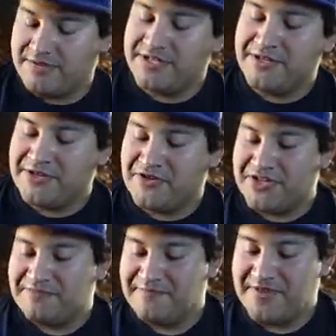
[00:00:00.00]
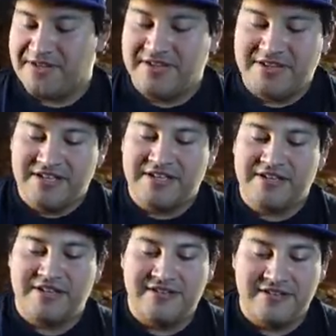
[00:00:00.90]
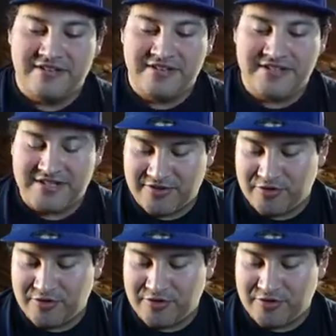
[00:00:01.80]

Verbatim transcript: Steel Energy. Let's see,